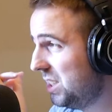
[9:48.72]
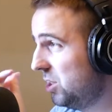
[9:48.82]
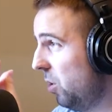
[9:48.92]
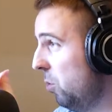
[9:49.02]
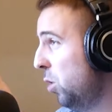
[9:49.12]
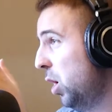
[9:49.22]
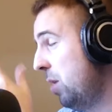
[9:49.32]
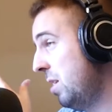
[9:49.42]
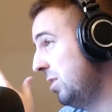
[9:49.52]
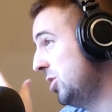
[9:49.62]
So
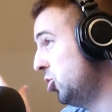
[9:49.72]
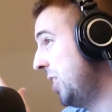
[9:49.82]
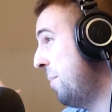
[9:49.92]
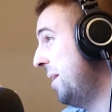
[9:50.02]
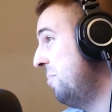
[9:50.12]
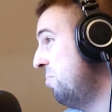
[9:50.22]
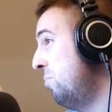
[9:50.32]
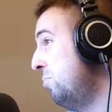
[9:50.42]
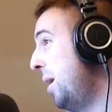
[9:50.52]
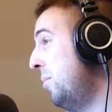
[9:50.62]
1 Resto Shaman,
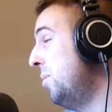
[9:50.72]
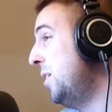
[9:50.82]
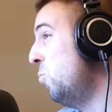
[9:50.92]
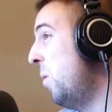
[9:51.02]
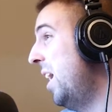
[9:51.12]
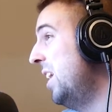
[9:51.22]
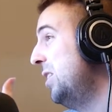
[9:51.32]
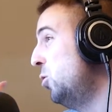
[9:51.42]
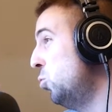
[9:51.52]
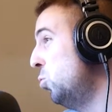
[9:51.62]
probably
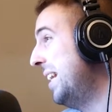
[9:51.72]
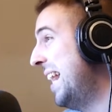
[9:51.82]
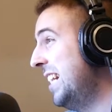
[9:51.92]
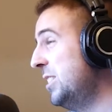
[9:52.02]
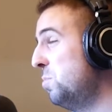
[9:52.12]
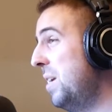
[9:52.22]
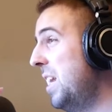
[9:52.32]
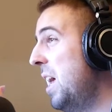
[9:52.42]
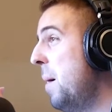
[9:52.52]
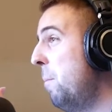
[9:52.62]
1, 2
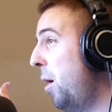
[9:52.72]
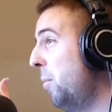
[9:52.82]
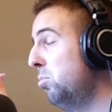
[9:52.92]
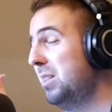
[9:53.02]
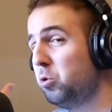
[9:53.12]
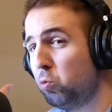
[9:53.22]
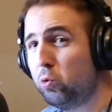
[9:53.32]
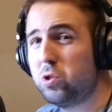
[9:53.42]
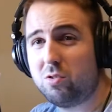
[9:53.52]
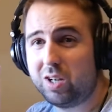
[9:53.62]
Enhancement, probably
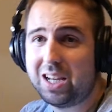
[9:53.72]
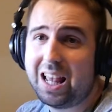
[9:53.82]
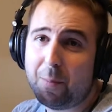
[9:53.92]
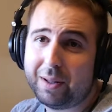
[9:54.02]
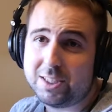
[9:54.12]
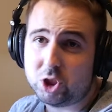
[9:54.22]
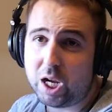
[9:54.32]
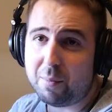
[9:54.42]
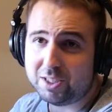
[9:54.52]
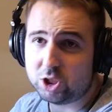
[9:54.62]
2, 3 Elemental
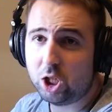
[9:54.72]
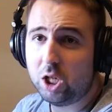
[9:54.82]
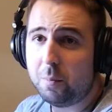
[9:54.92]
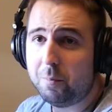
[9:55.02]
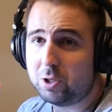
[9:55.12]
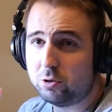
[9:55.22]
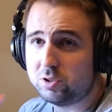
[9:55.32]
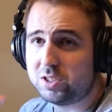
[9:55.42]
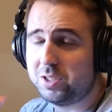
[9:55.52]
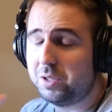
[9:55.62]
Shamans,
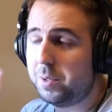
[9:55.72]
because